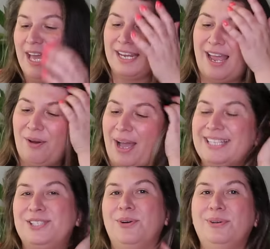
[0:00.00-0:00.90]
Now, I
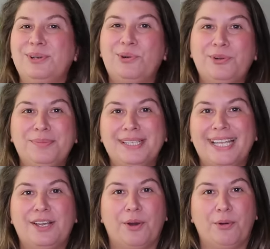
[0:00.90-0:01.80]
don't
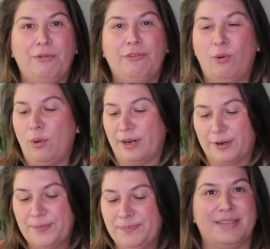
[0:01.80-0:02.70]
normally go
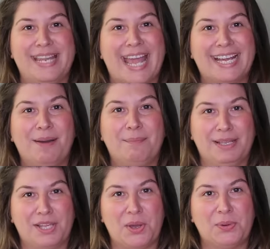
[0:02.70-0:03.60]
for neck
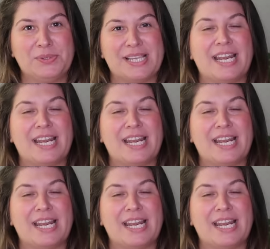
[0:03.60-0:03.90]
pillows,